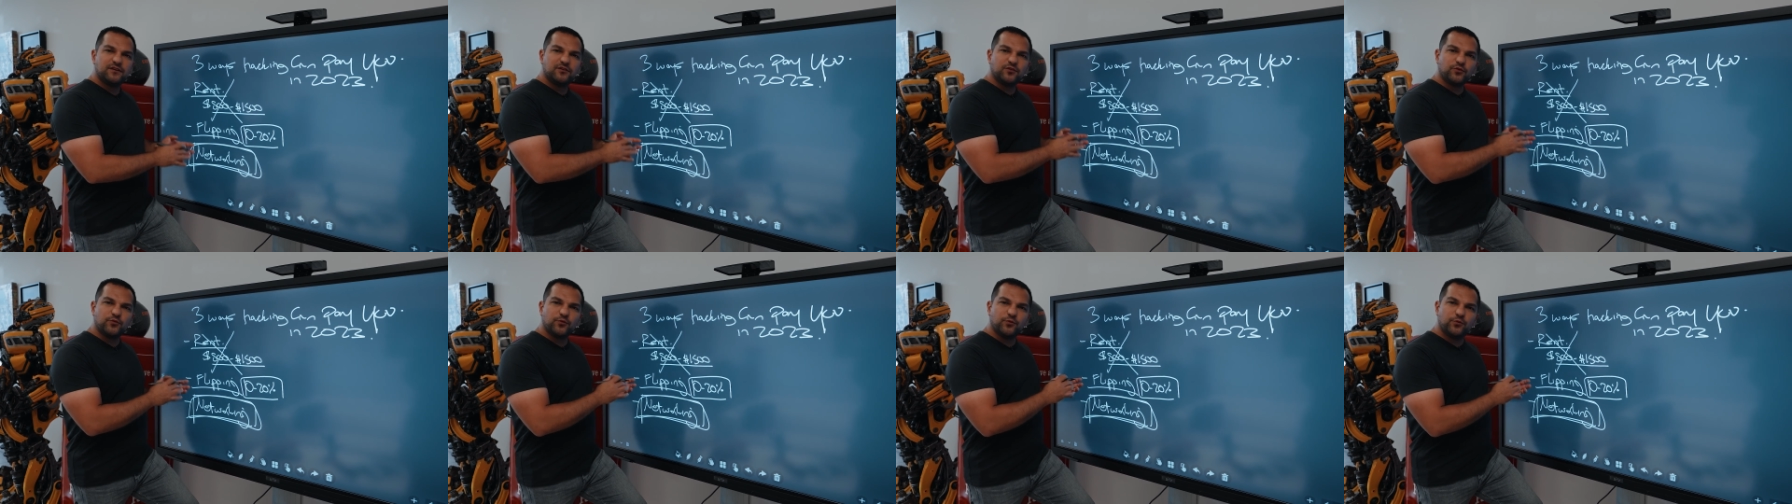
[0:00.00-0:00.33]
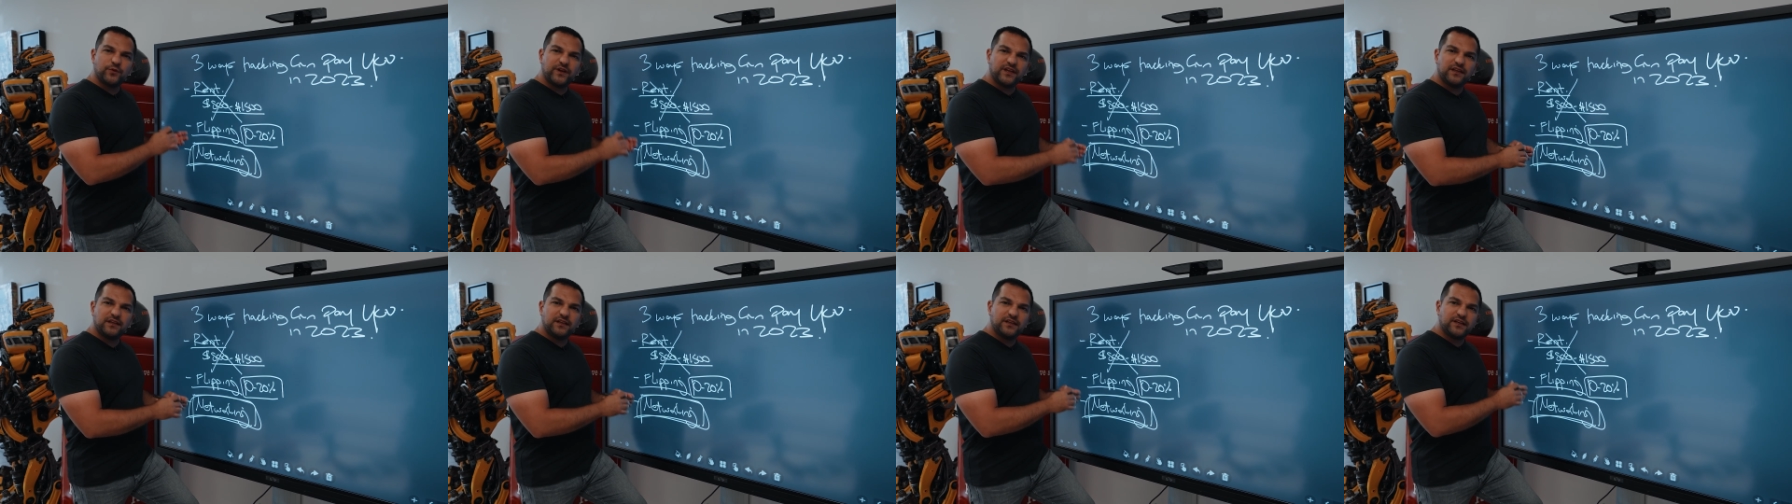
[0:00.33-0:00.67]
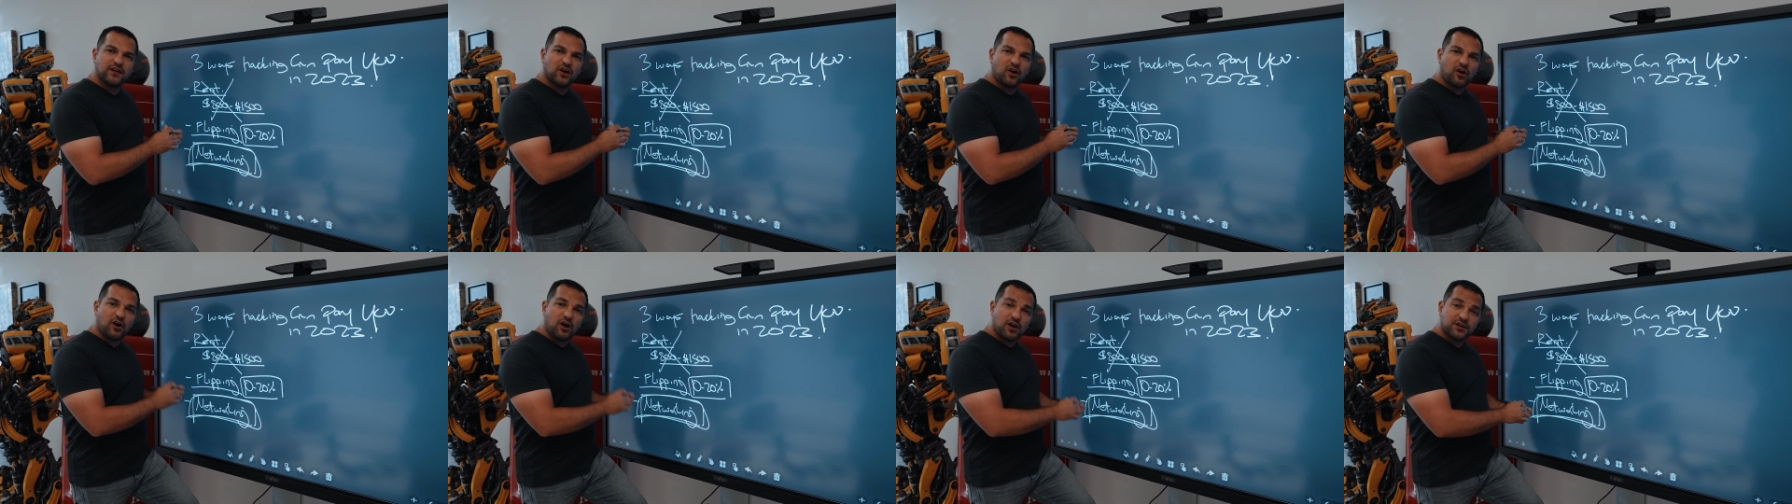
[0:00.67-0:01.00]

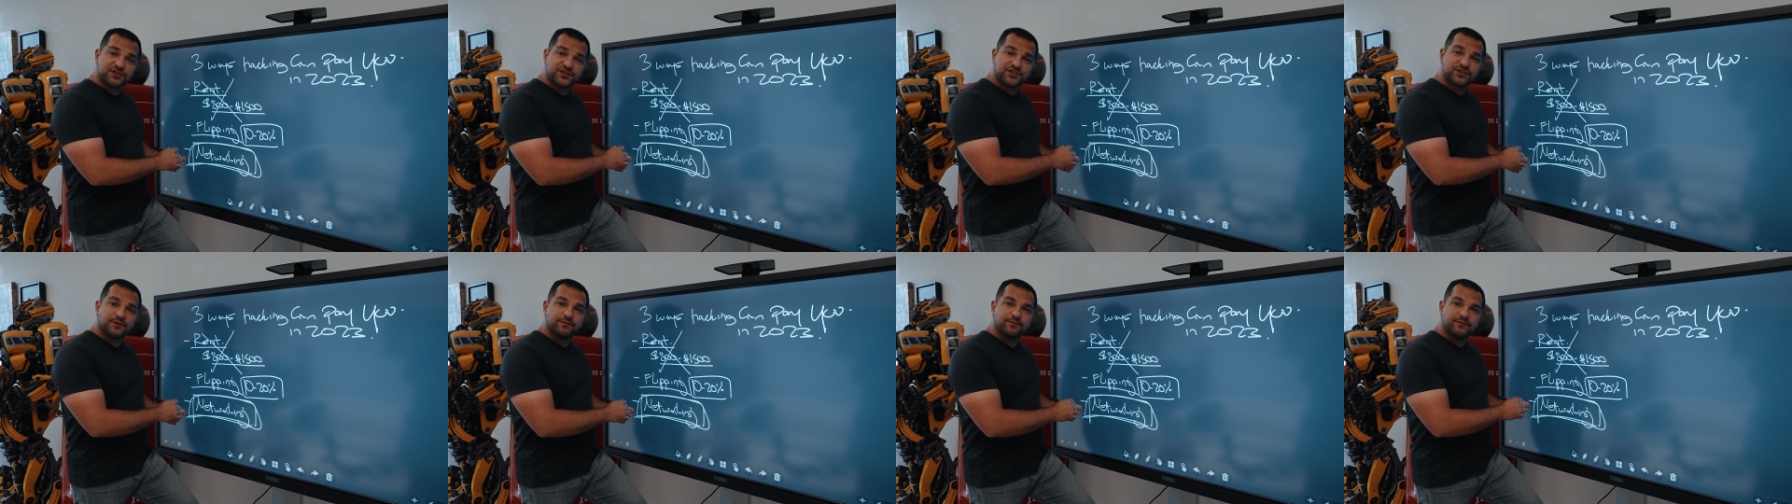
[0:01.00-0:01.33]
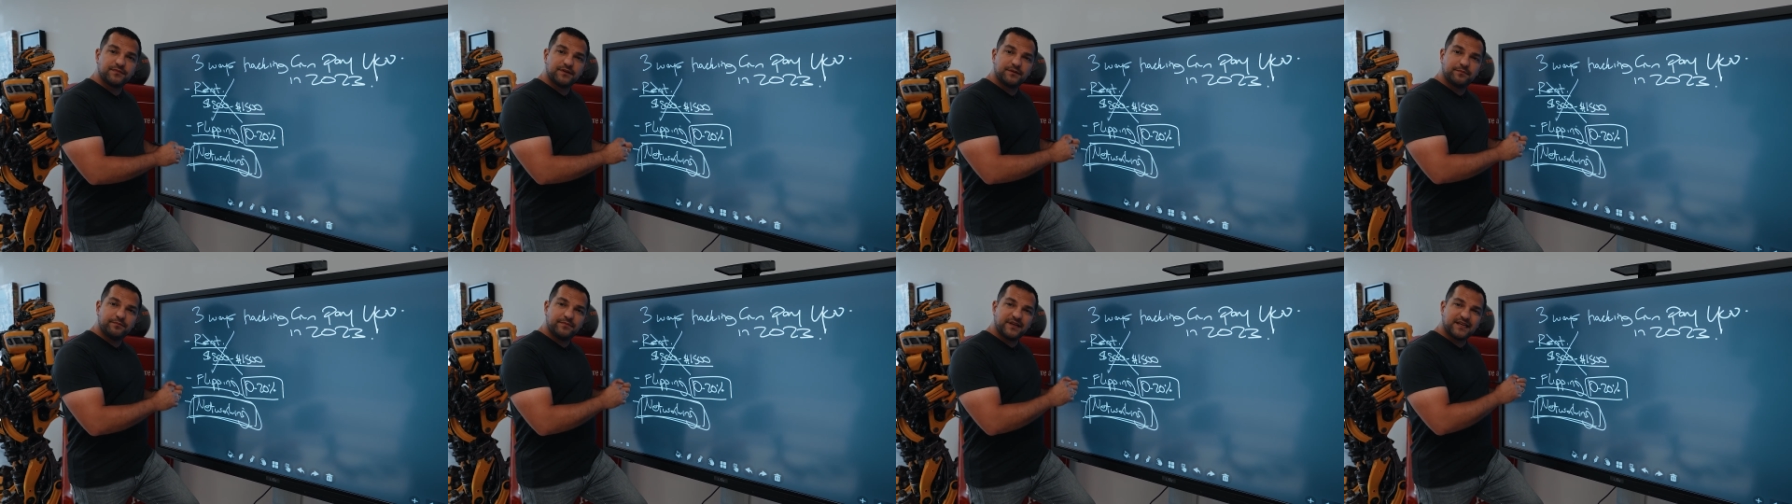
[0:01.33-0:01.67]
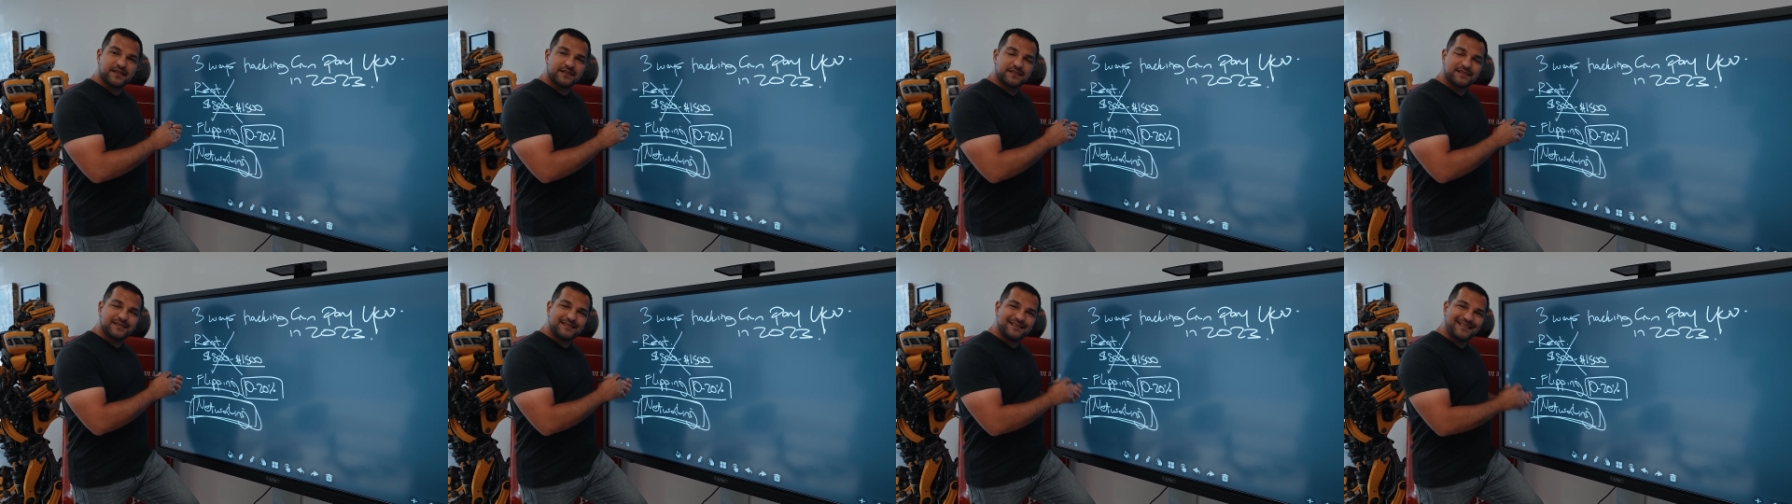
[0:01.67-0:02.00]
really awesome
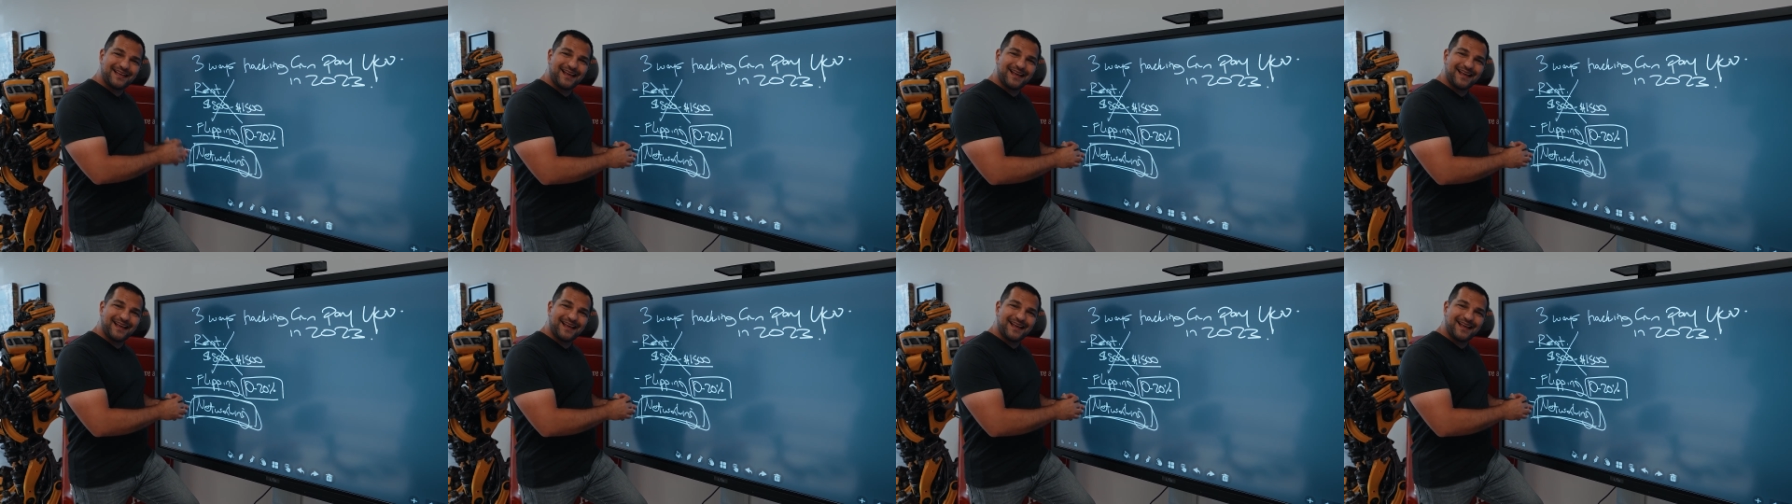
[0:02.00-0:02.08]
because